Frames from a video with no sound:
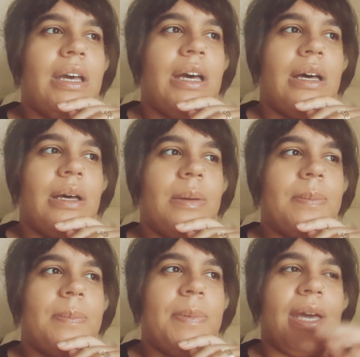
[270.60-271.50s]

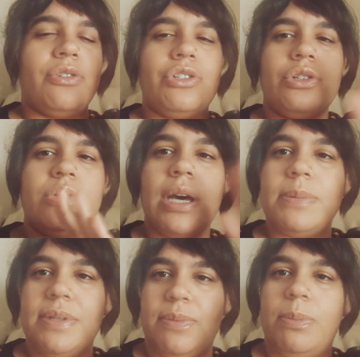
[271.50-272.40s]
Um, but yeah, there's two
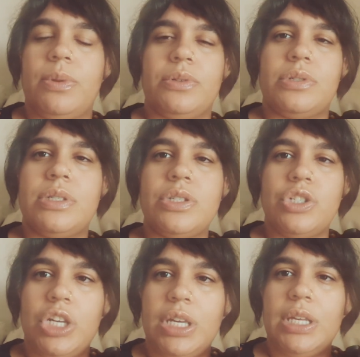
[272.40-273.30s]
types of people. There's
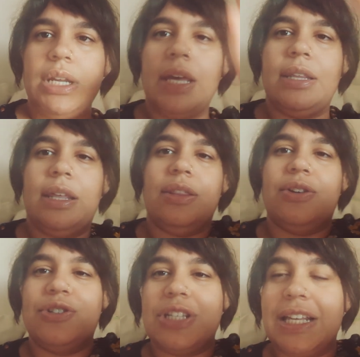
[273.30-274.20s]
Jin, and then
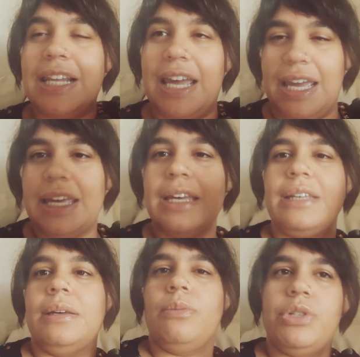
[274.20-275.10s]
there's Clay,
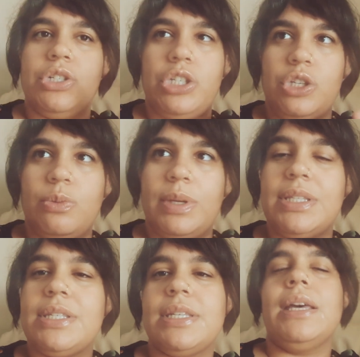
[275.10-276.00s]
which is
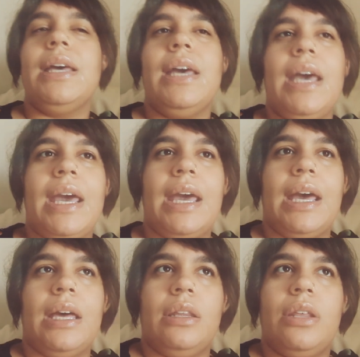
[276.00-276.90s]
humans.
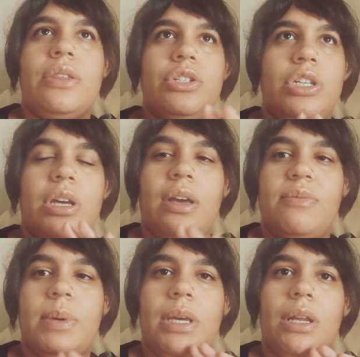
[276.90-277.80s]
And the Jin
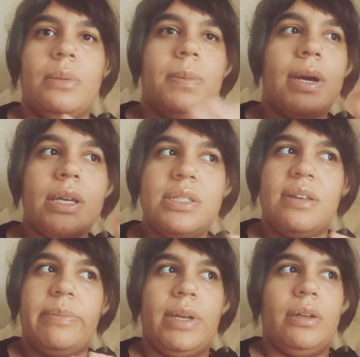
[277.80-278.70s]
have been oppressed,
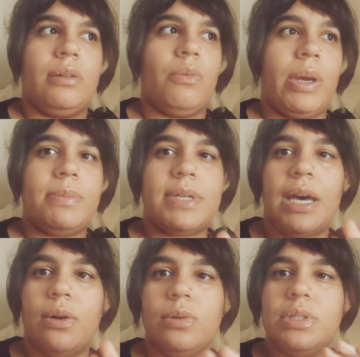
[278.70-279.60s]
they've been wiped
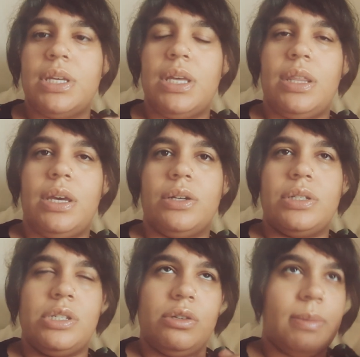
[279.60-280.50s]
out, they're
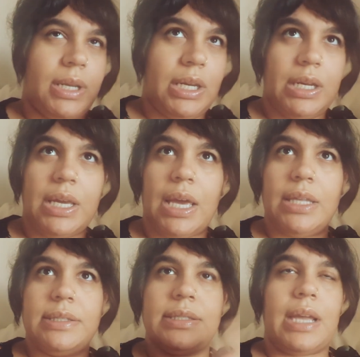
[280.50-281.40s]
discriminated
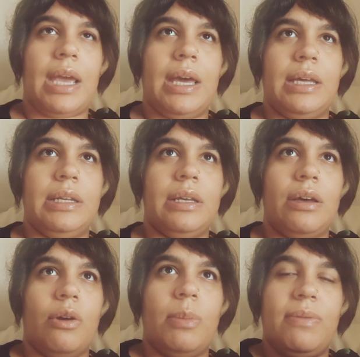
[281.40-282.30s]
against, and
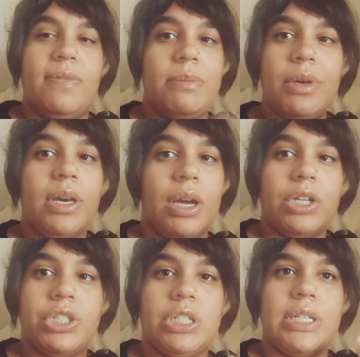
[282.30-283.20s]
our main female
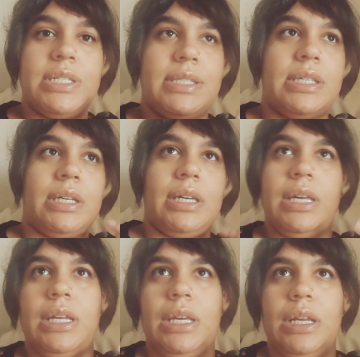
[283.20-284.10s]
character is the
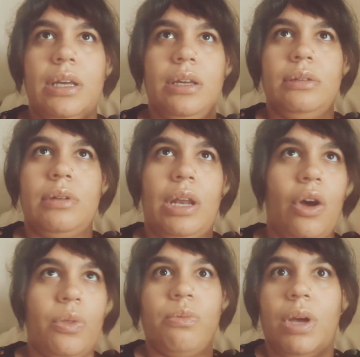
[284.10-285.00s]
hidden and
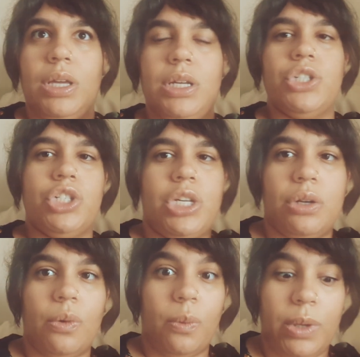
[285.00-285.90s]
on the run
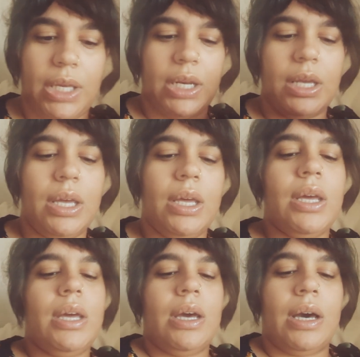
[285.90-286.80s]
Jin Queen.
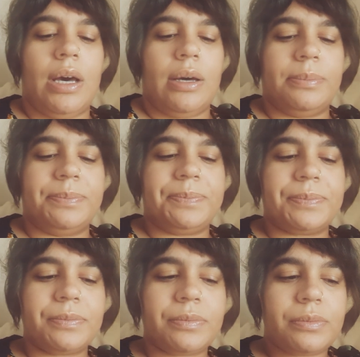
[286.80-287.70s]
Um,
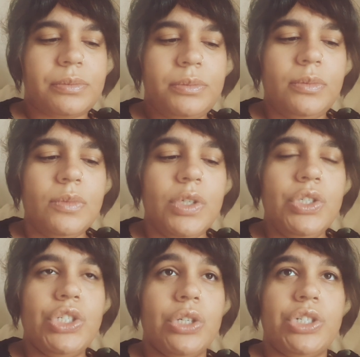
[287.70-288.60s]

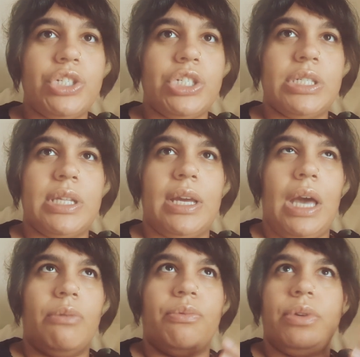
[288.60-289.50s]
so she's just,
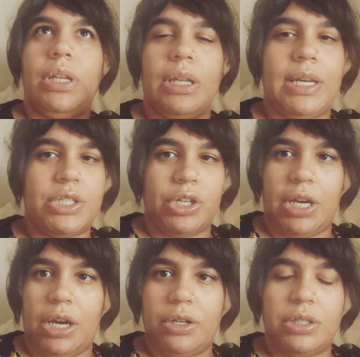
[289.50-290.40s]
like, I really liked her
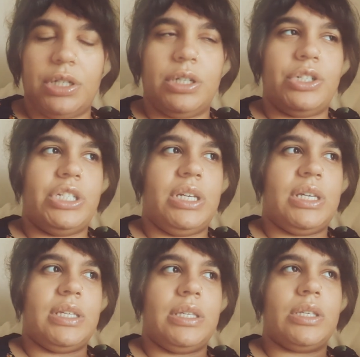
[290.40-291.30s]
character. She
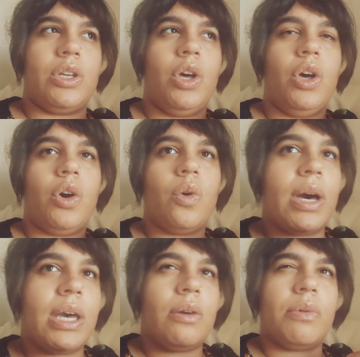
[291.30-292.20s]
is
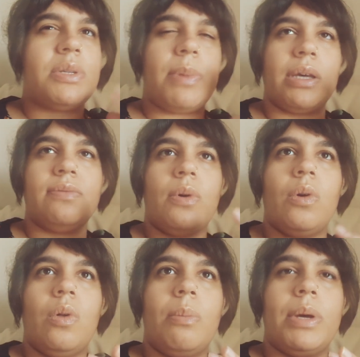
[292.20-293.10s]
quiet,
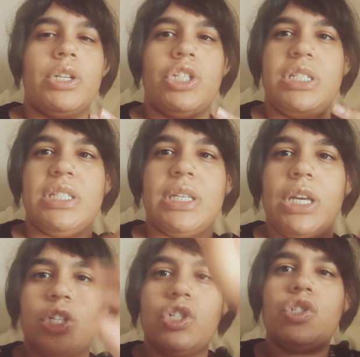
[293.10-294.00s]
respectful, but she's,
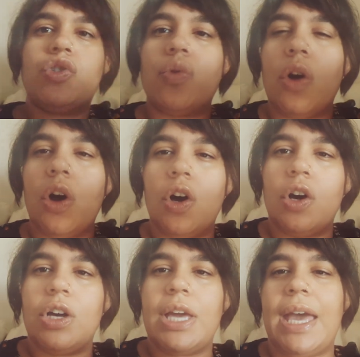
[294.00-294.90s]
like,
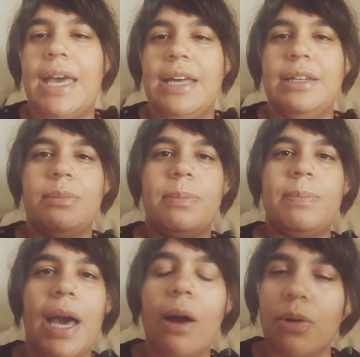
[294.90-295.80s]
strong and
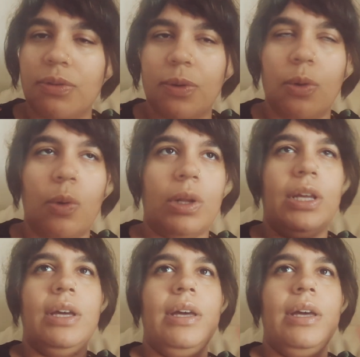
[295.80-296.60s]
powerful.